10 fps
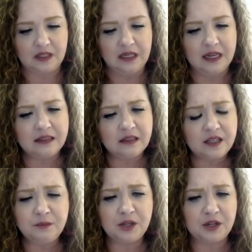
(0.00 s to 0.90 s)
in the
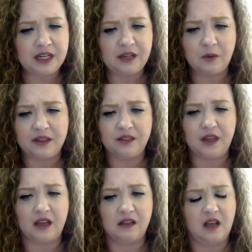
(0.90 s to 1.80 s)
community with
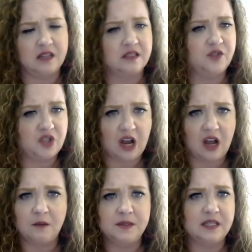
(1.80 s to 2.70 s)
loss of
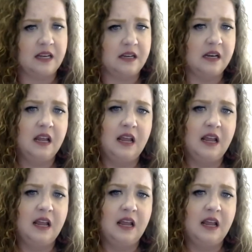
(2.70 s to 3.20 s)
jobs and